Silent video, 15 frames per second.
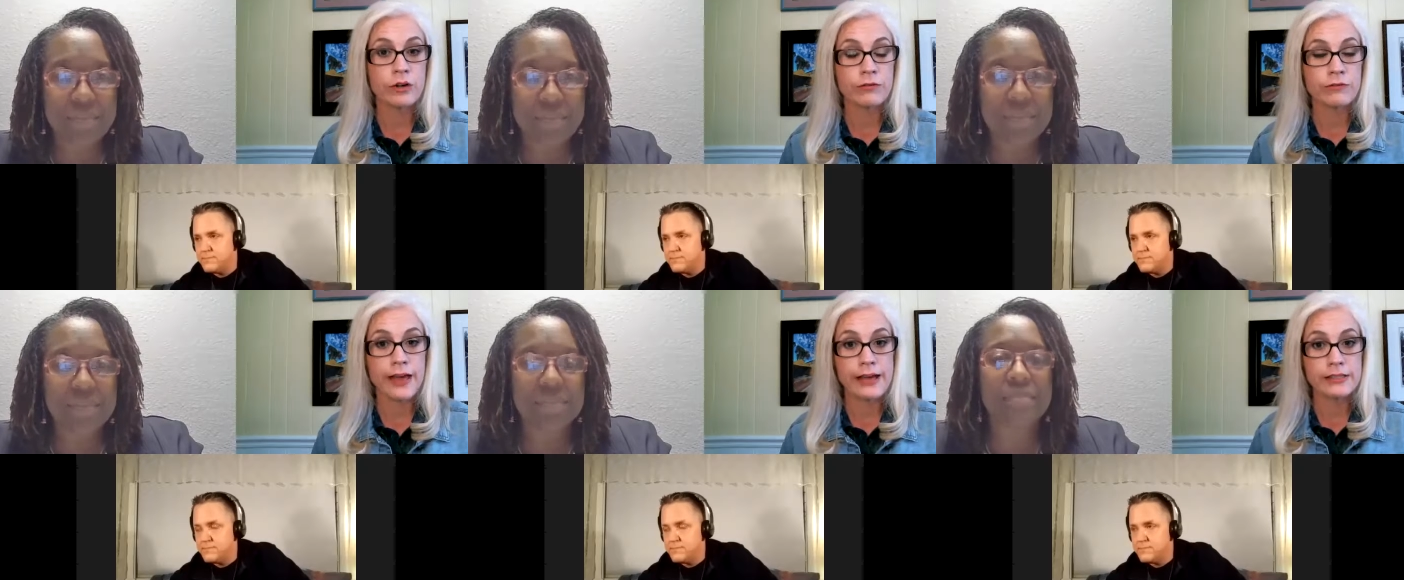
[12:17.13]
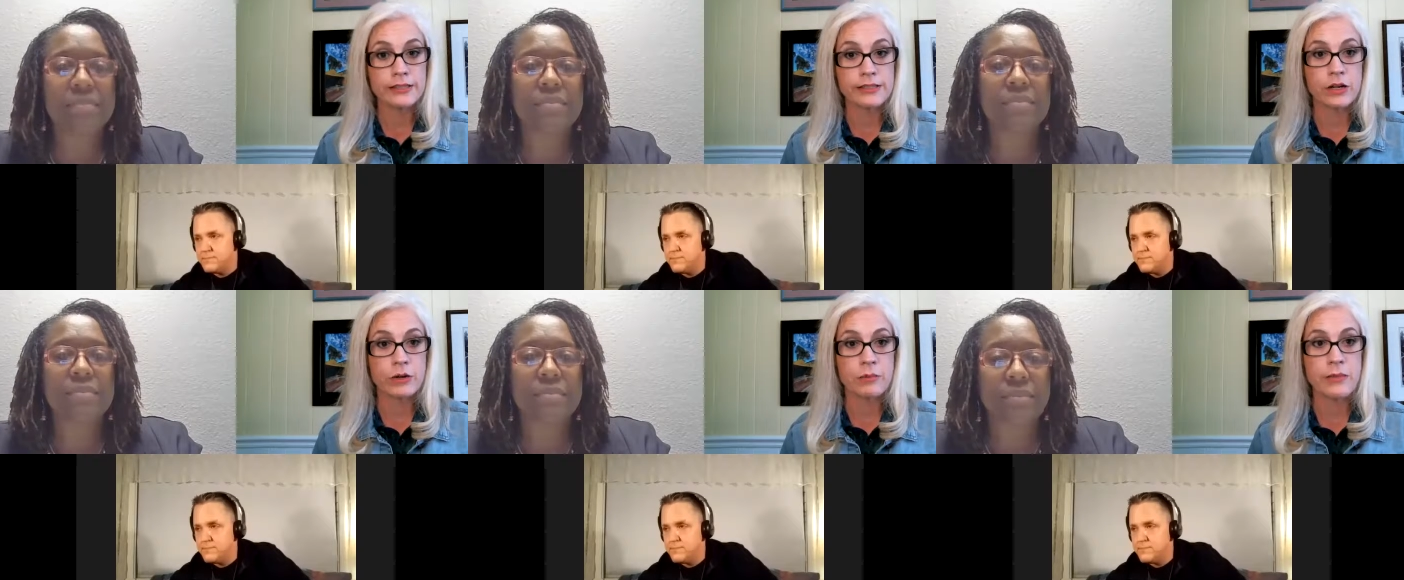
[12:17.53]
Speaker 1: if that's
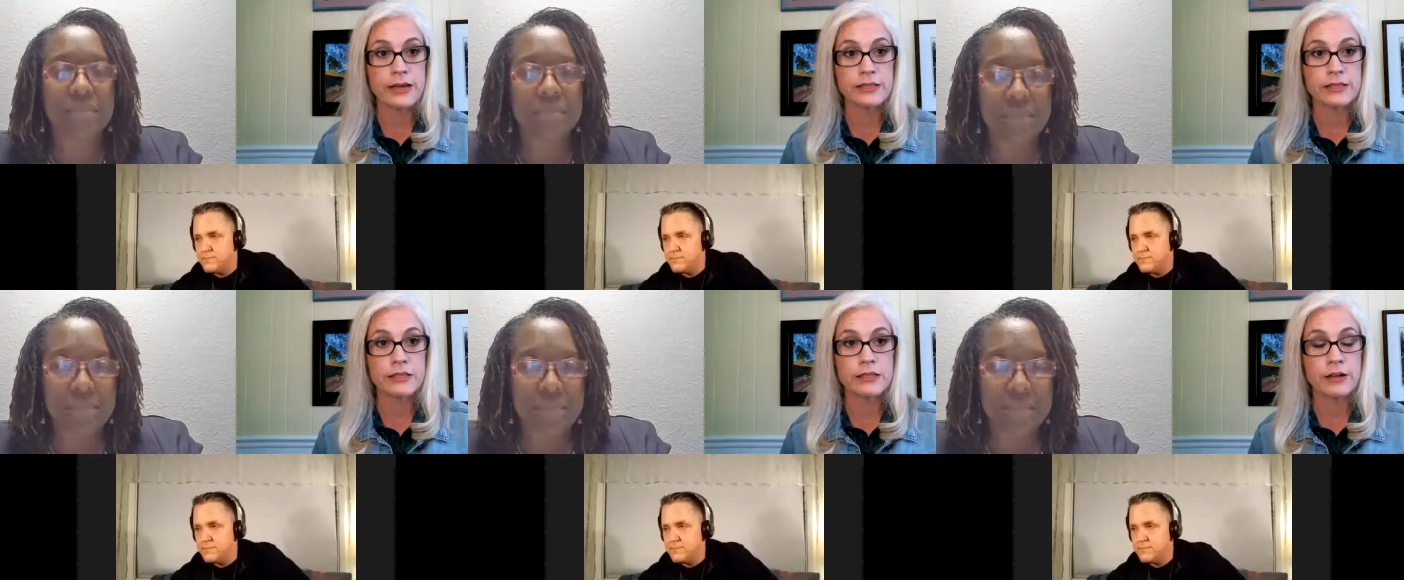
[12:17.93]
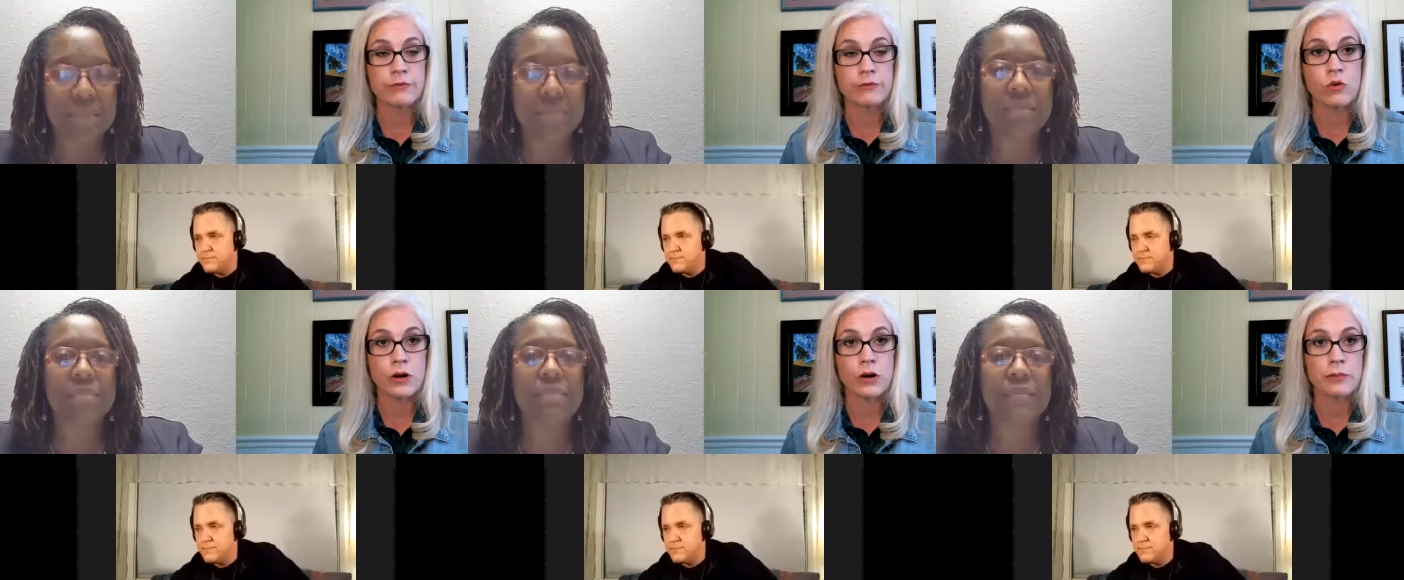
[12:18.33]
their
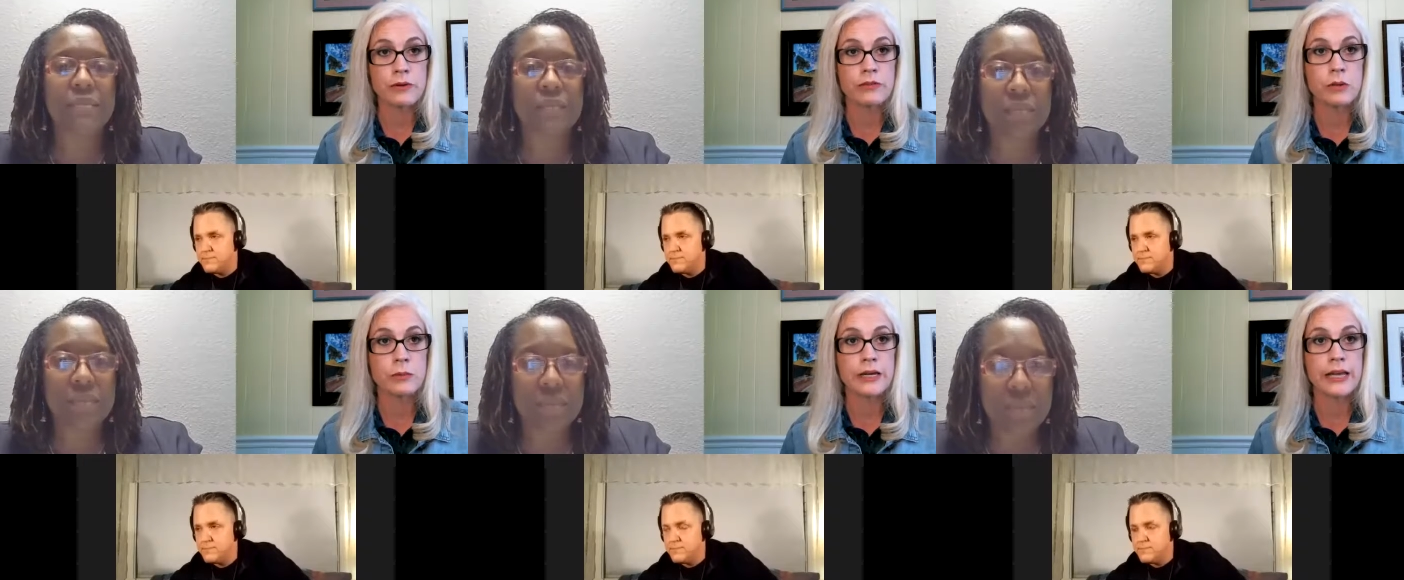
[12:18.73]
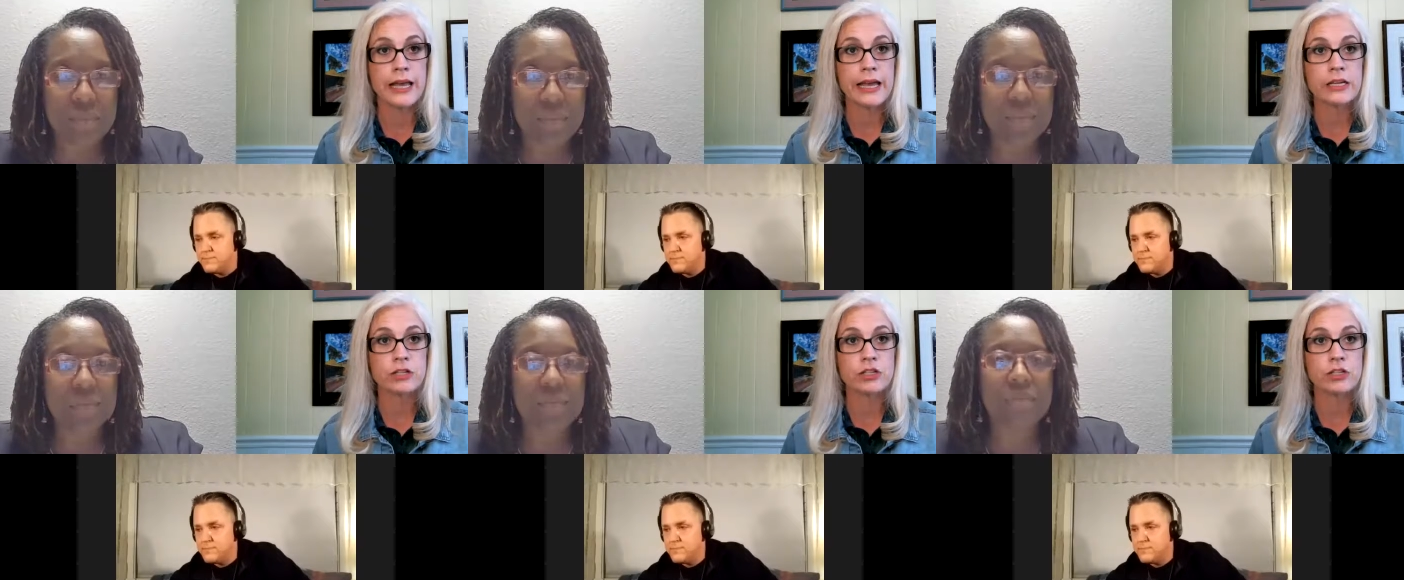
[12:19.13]
form of
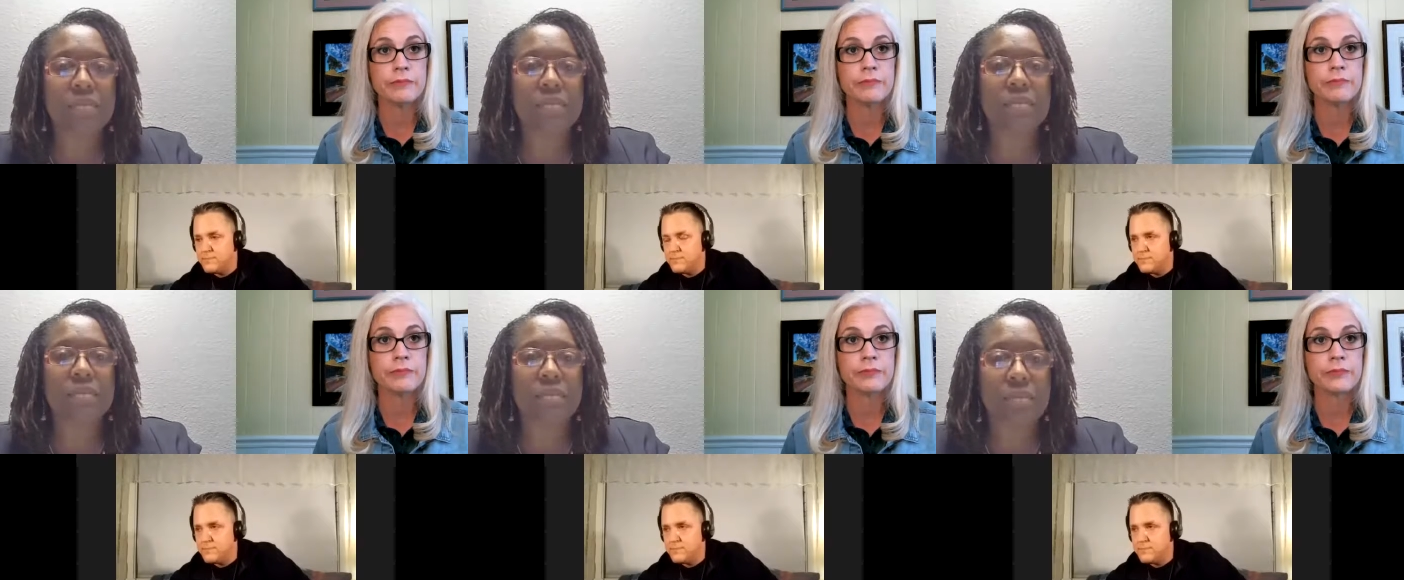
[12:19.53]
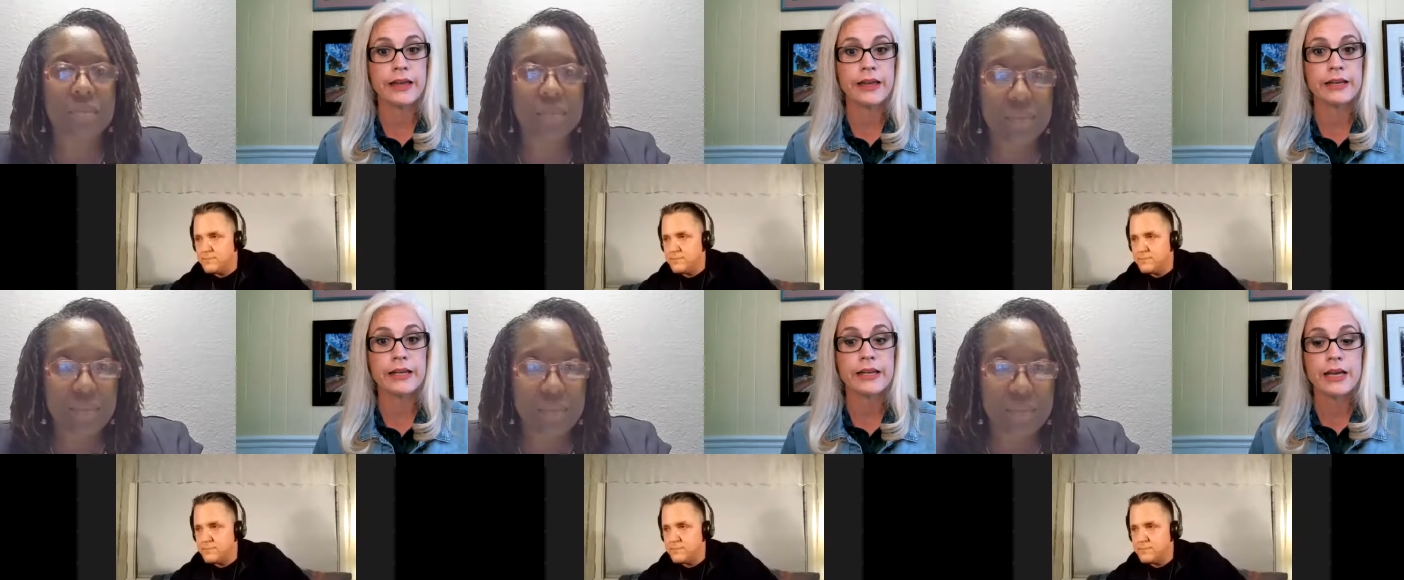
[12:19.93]
communication,
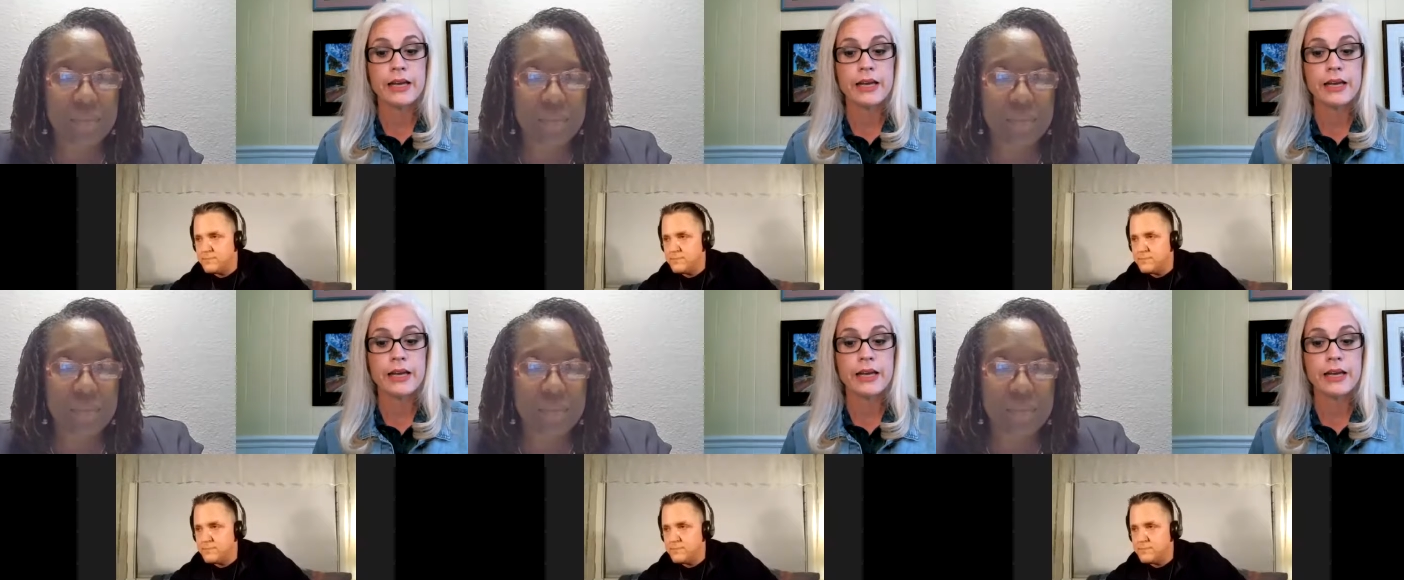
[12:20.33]
that